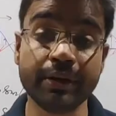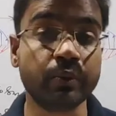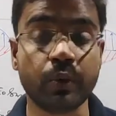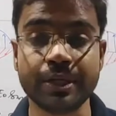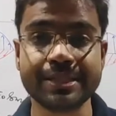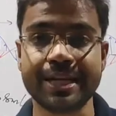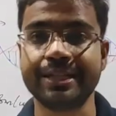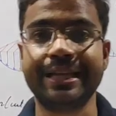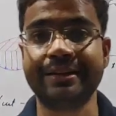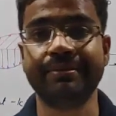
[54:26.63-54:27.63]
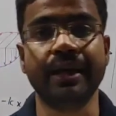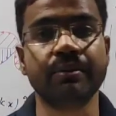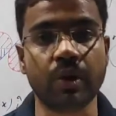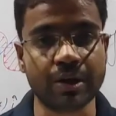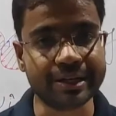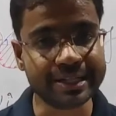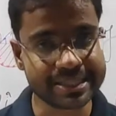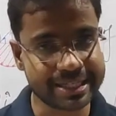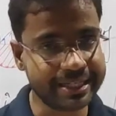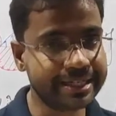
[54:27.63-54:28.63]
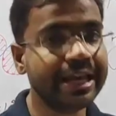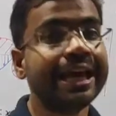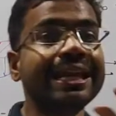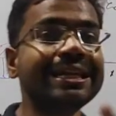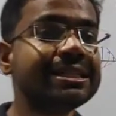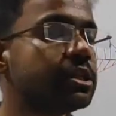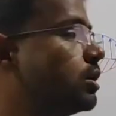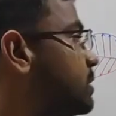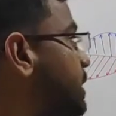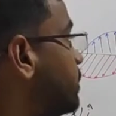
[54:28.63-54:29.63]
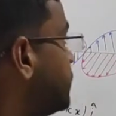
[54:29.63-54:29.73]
what is that we have already studied. Let's now